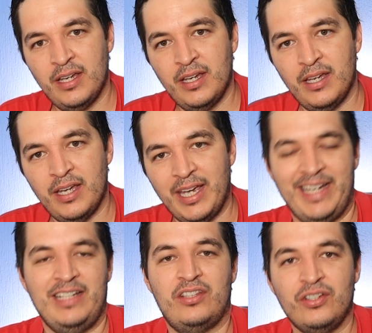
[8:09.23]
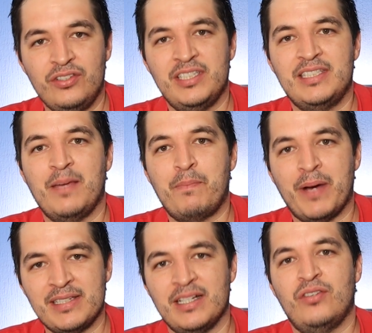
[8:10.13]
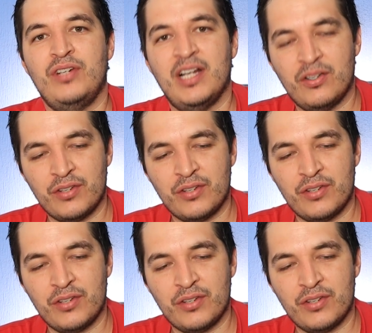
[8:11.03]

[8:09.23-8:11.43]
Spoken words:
Well, the current has to go down, right?